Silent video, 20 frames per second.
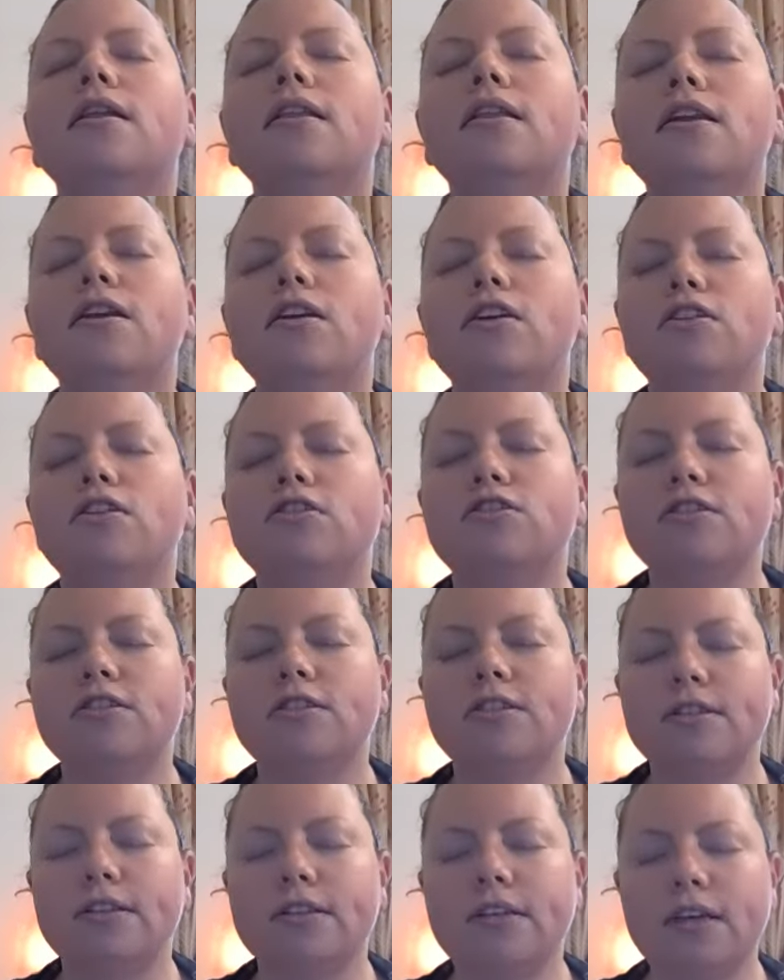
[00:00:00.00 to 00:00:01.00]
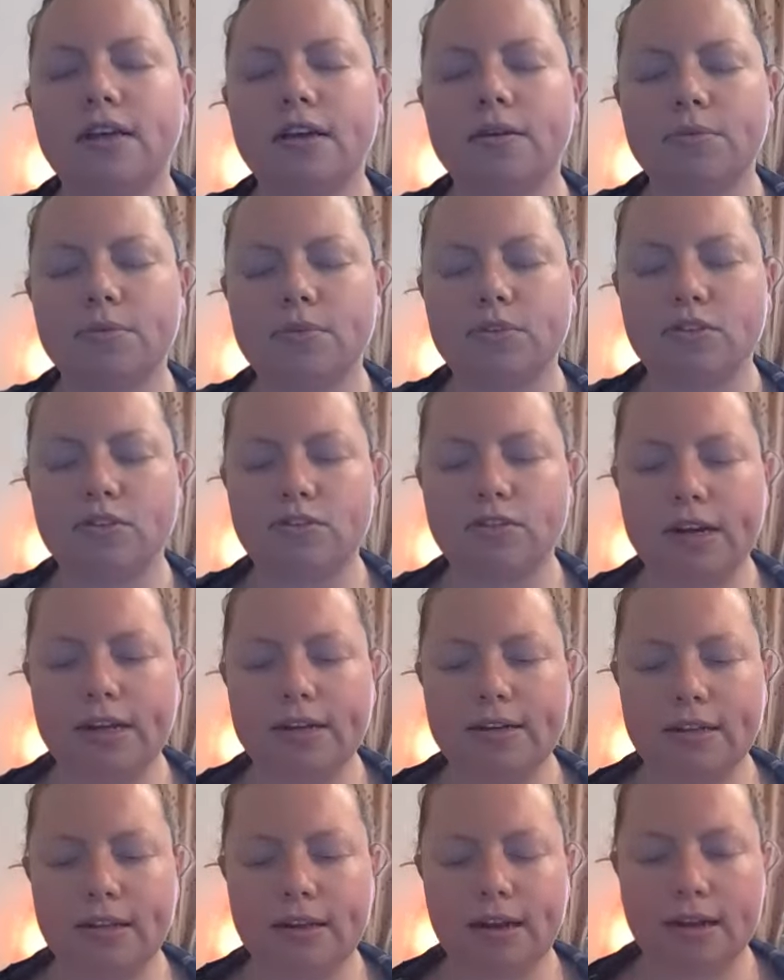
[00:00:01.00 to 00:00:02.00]
then you can just skip
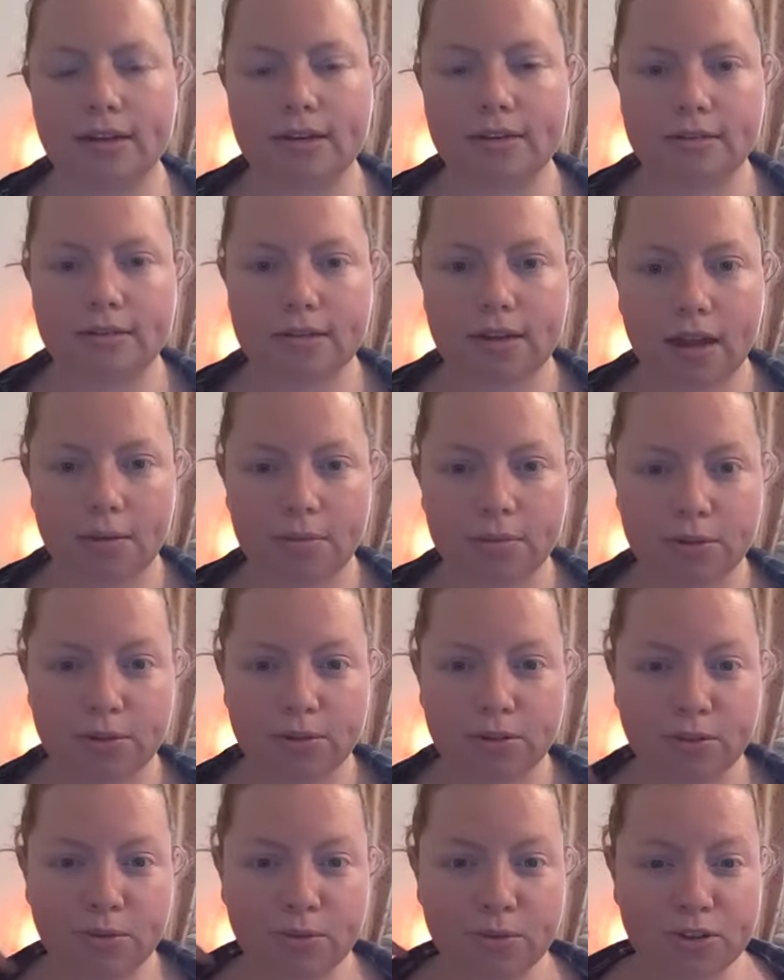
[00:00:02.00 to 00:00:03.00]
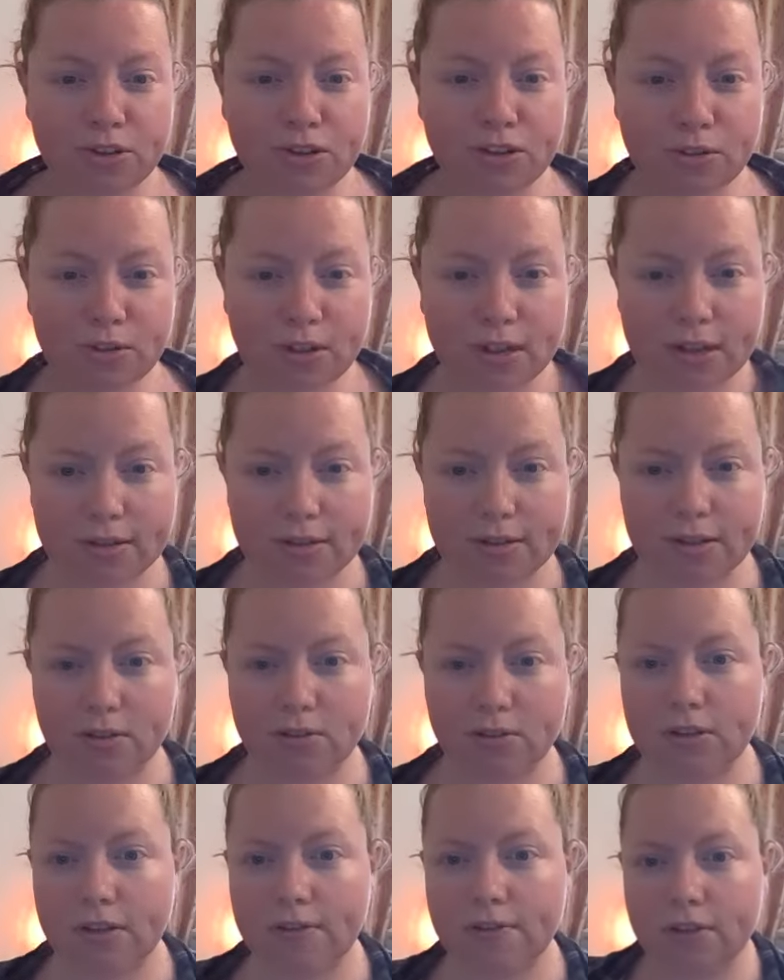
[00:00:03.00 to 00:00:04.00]
straight to the next step. So you would do that
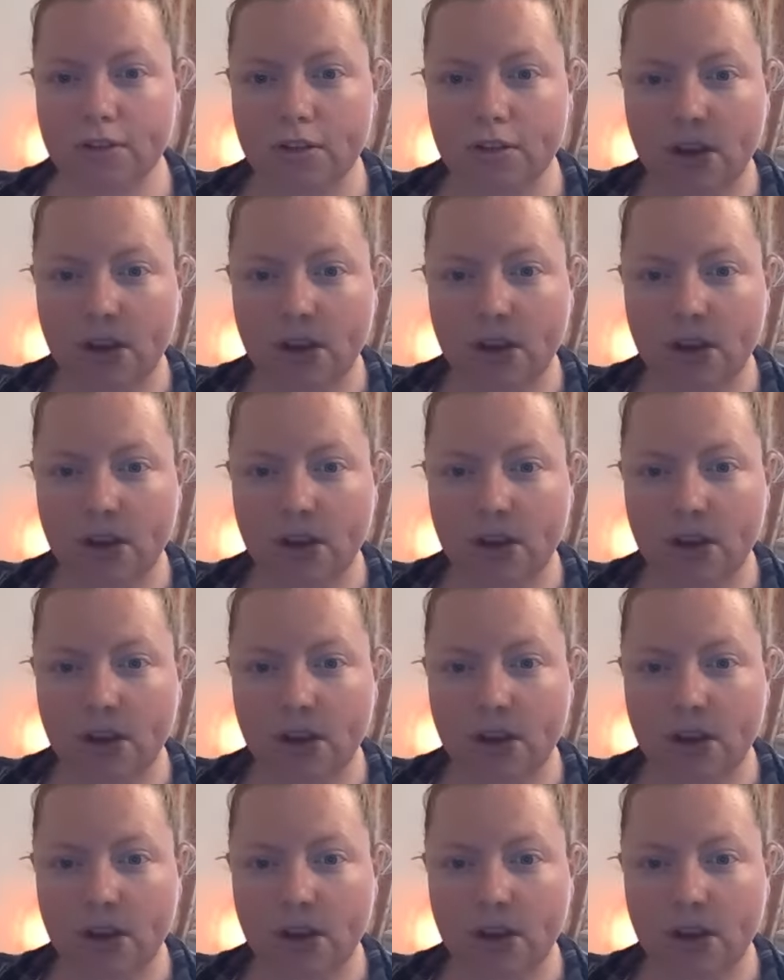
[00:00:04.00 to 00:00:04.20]
6 or 7